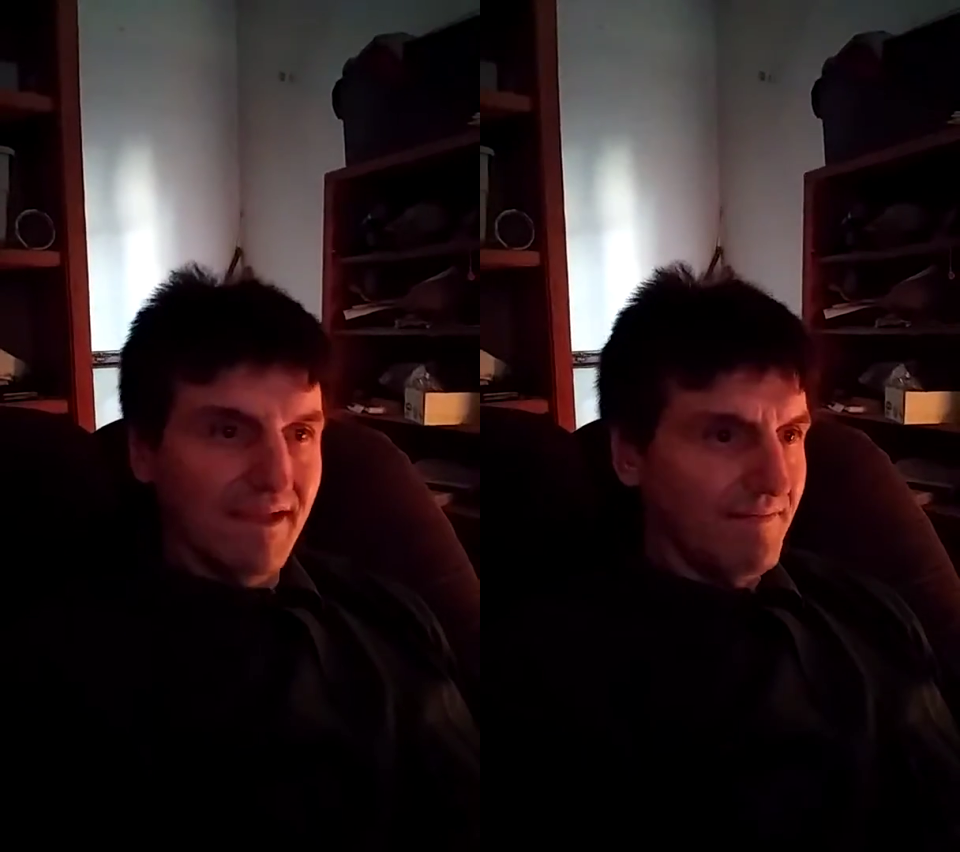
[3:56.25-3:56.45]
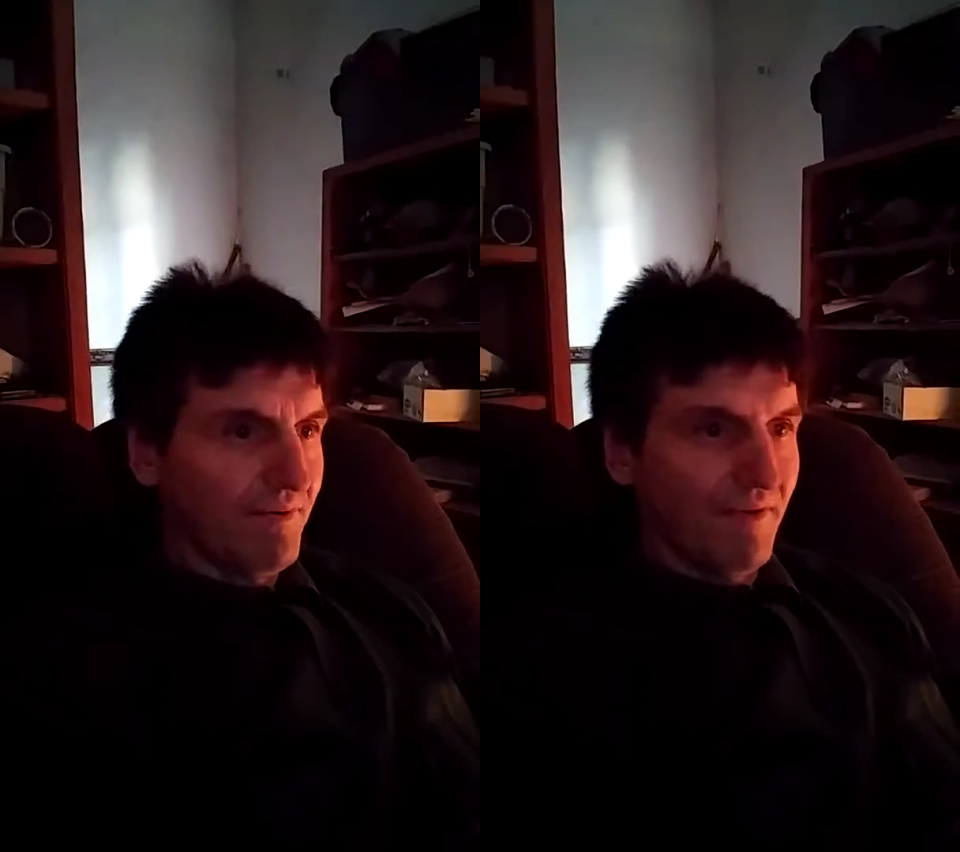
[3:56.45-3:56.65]

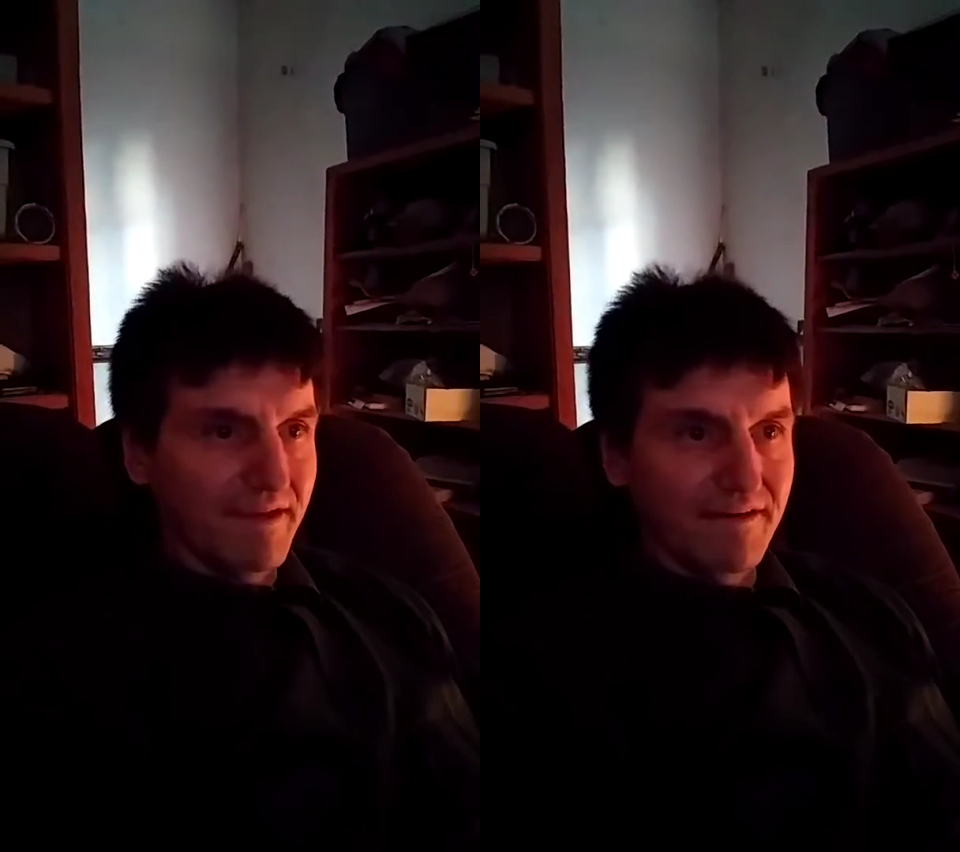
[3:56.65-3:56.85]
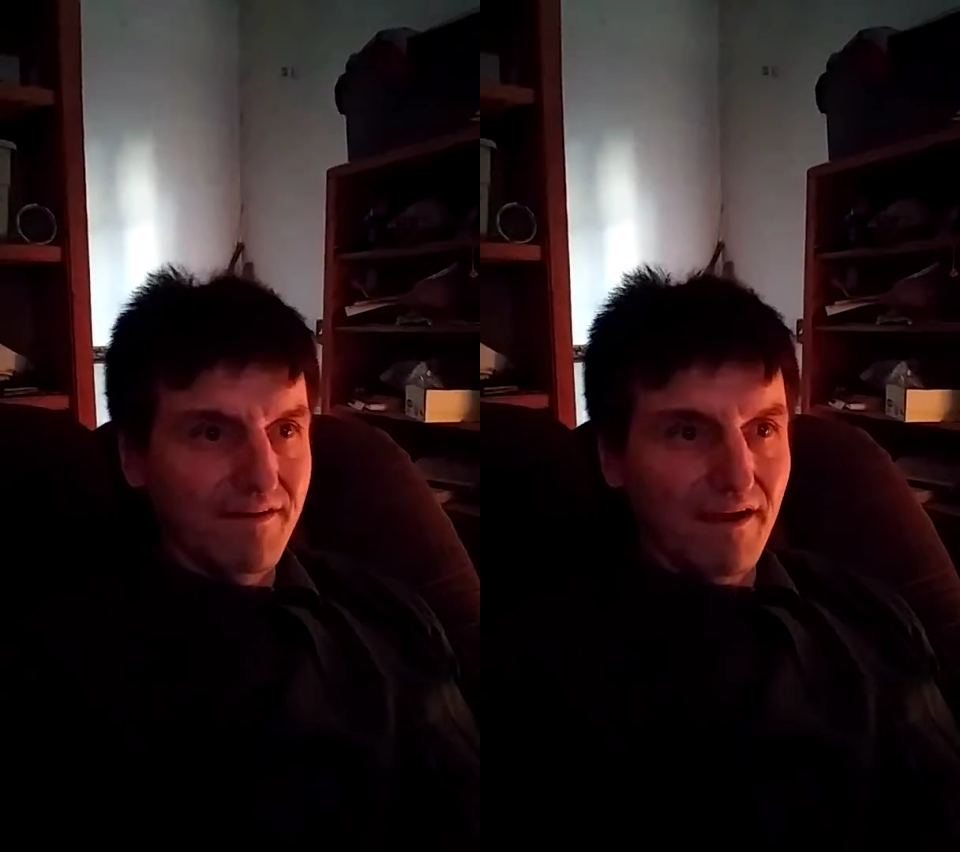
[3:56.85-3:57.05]

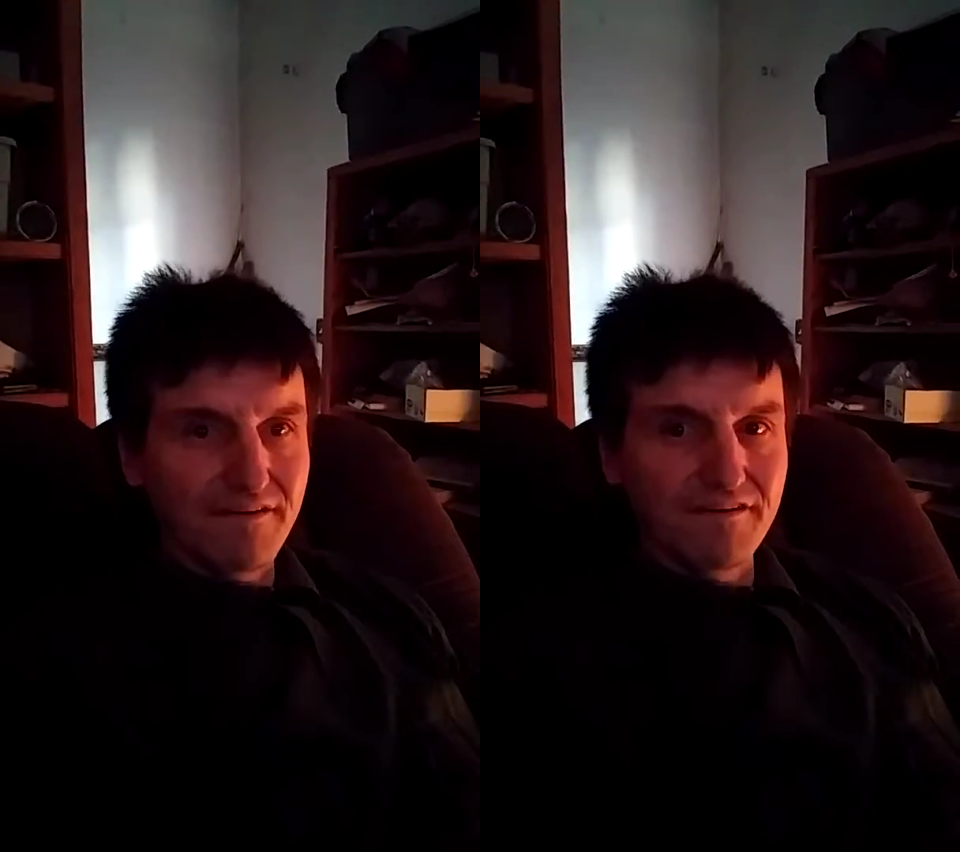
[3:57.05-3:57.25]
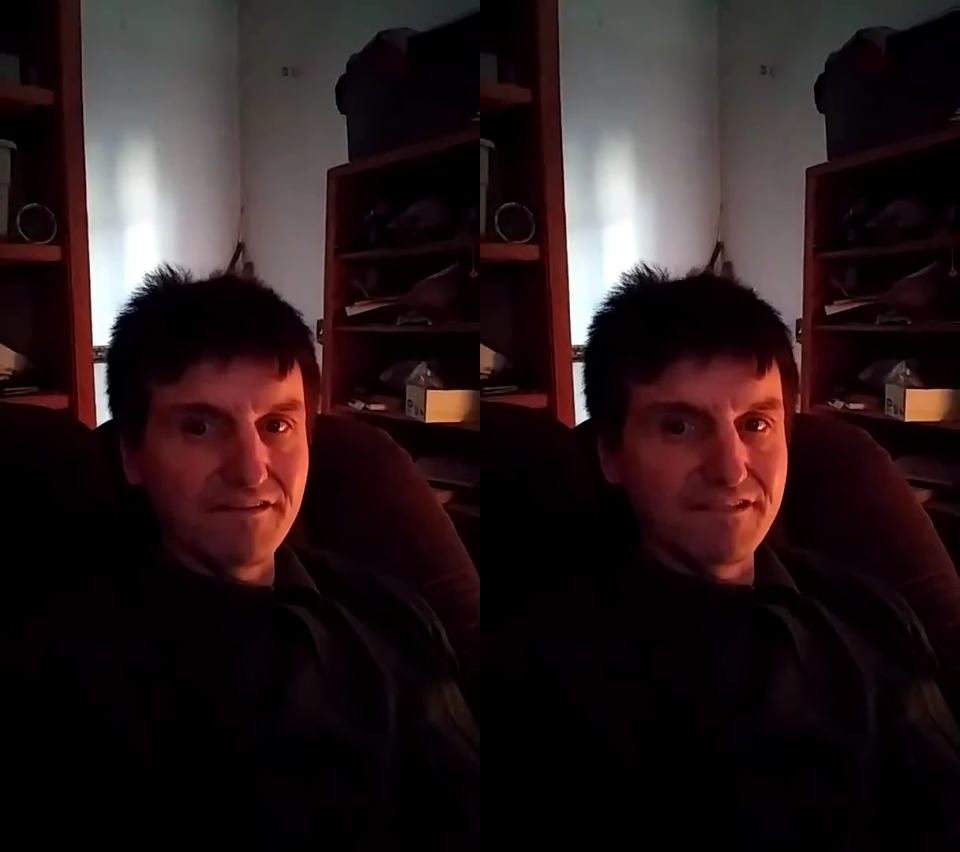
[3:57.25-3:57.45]
employing
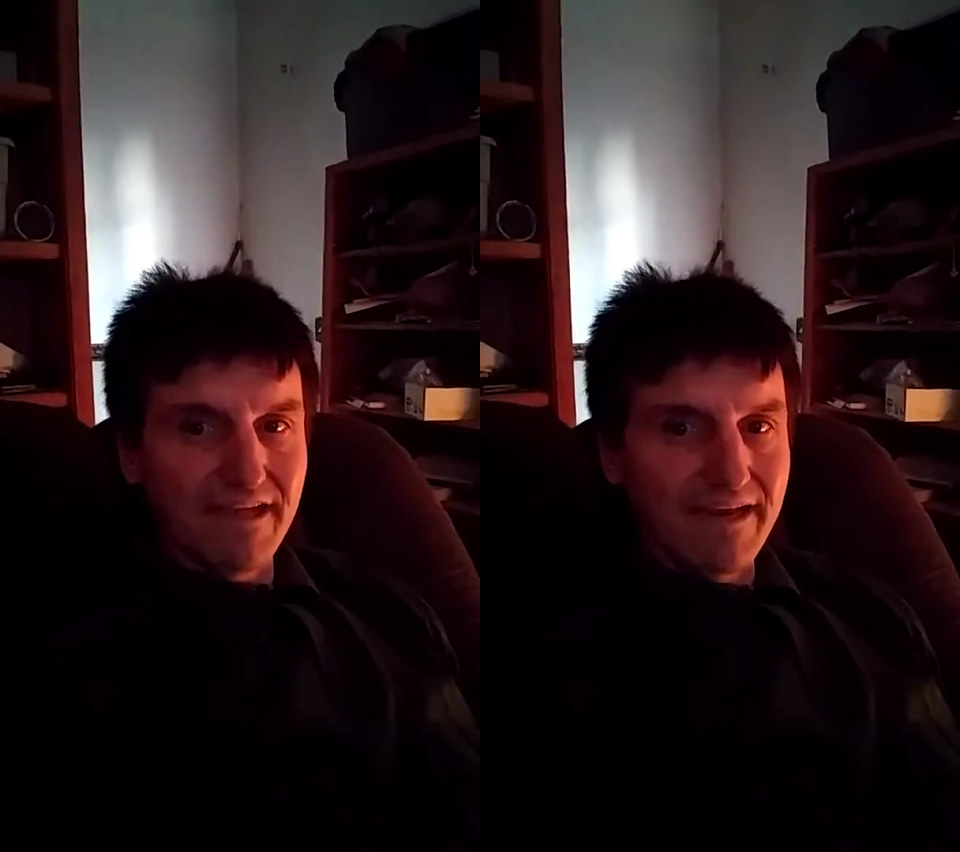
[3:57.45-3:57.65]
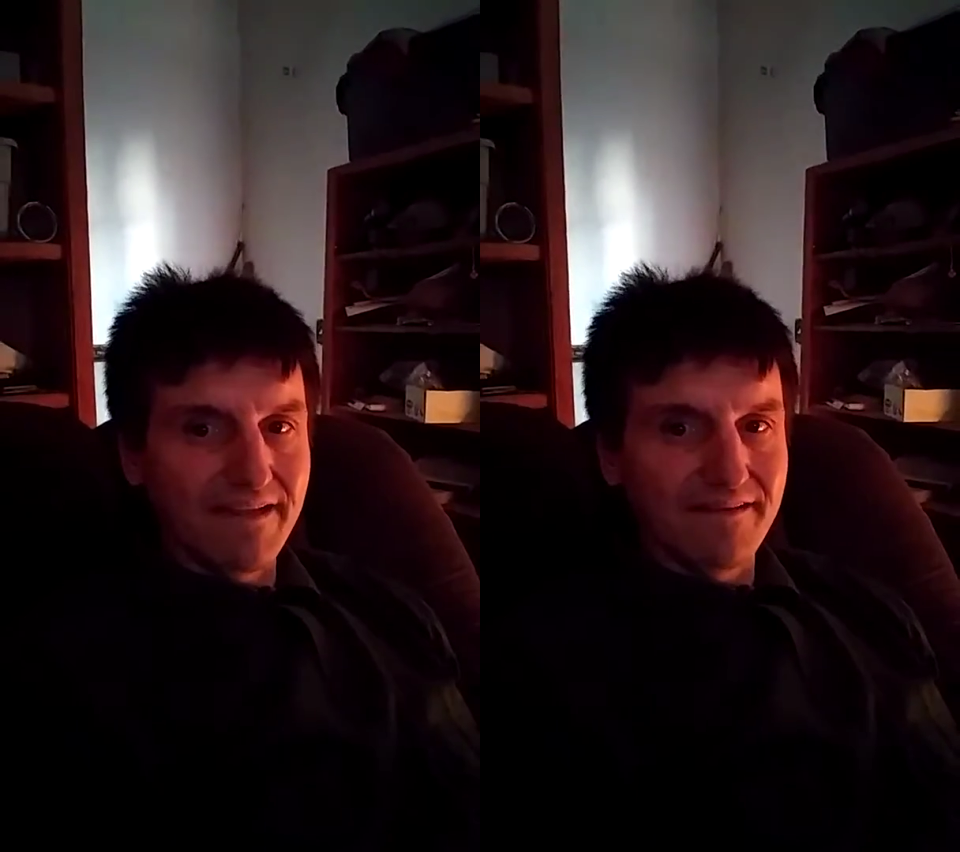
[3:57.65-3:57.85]
doctors,
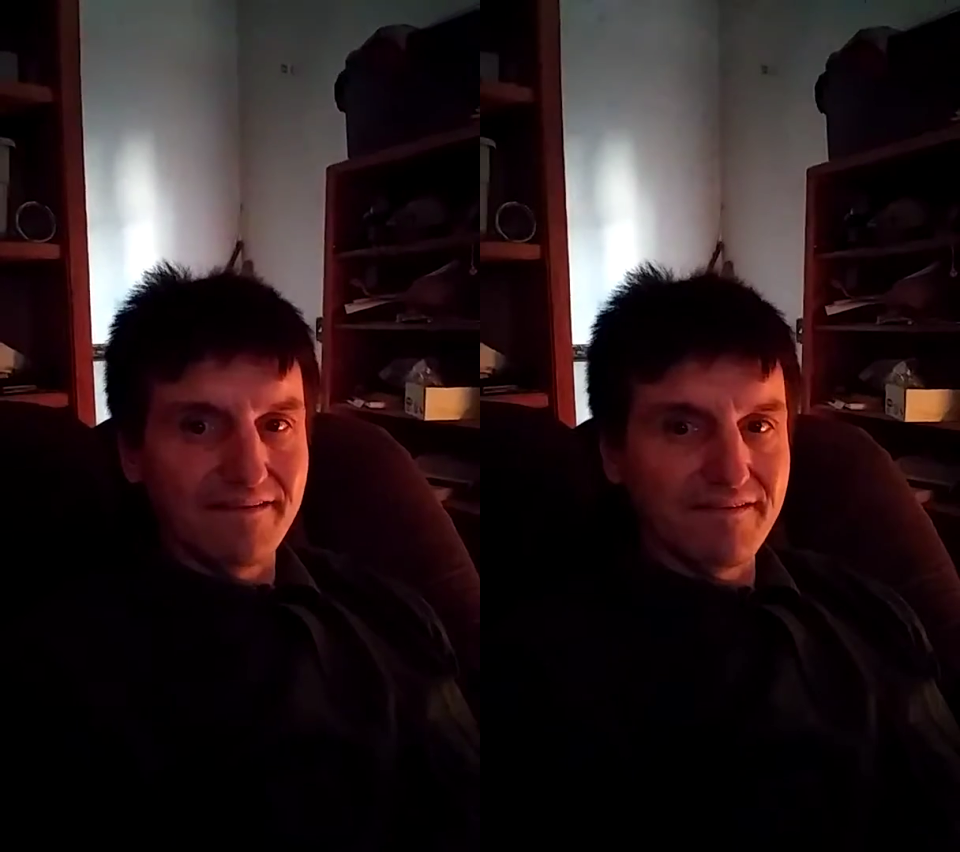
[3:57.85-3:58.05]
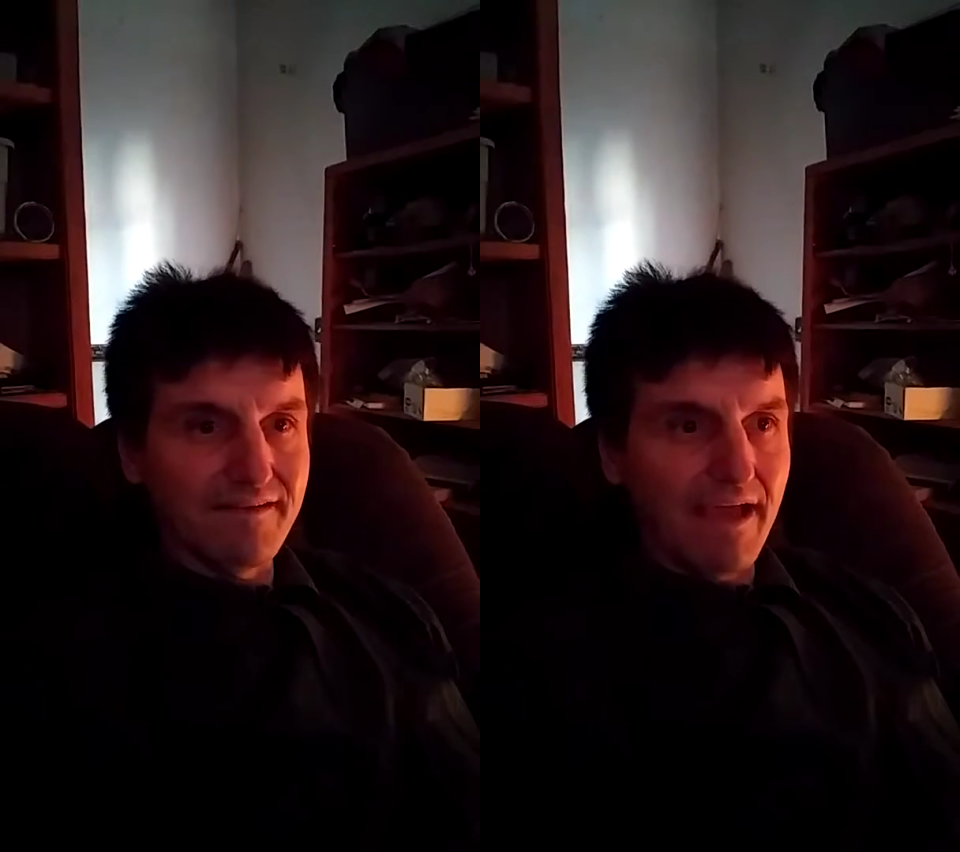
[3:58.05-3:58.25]
dentists,